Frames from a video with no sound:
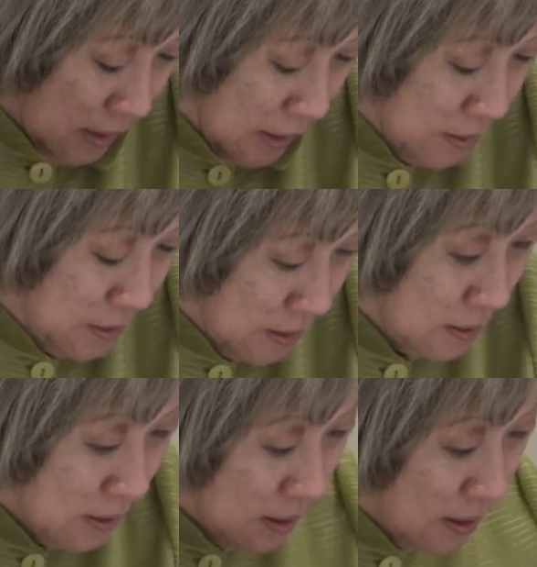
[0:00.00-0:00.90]

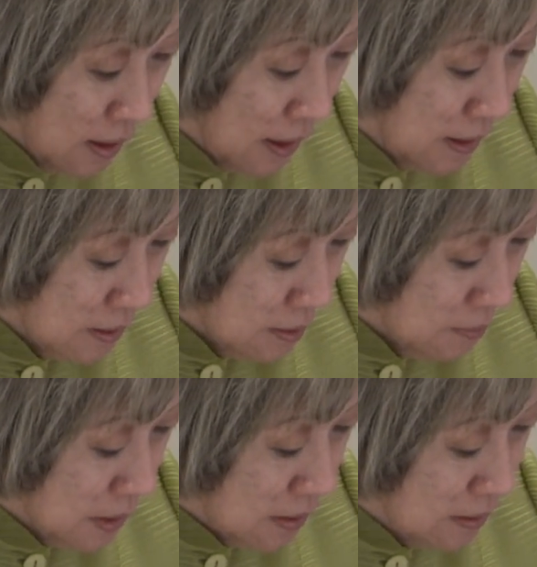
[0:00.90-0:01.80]
agenda
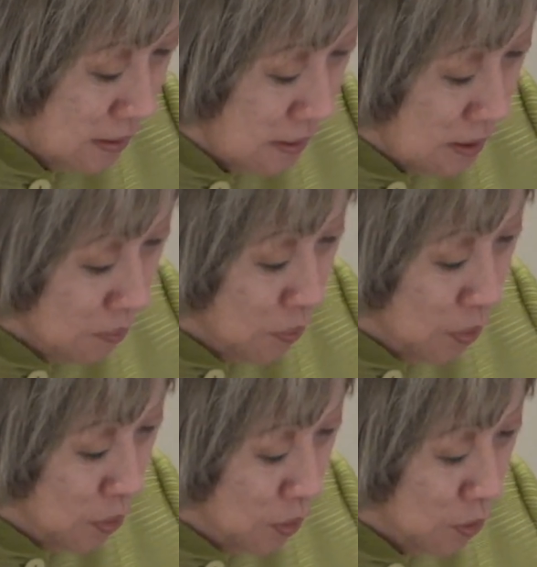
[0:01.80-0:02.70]
item
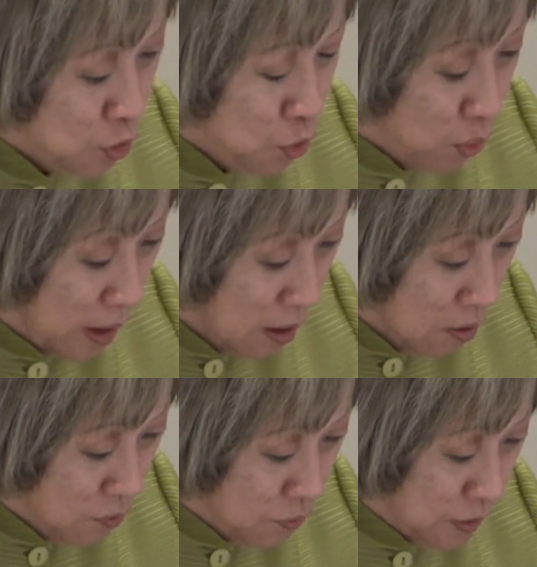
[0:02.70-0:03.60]
number 12,